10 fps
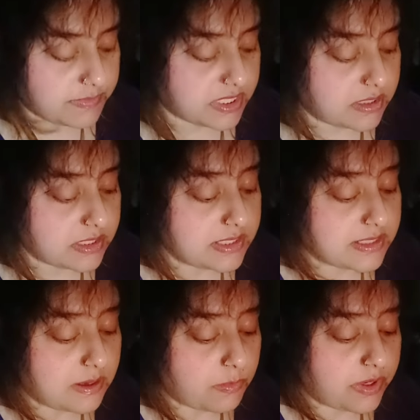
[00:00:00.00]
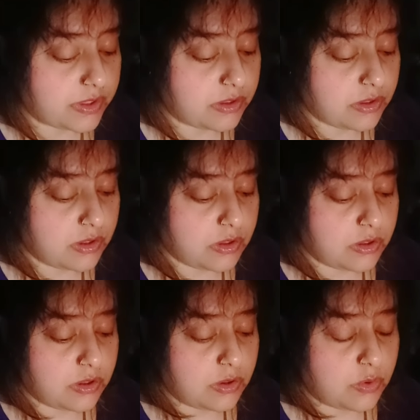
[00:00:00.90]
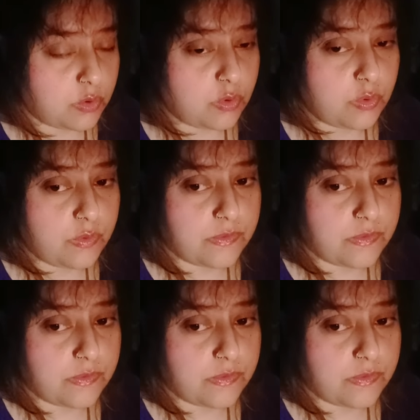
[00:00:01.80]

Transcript: certain someone who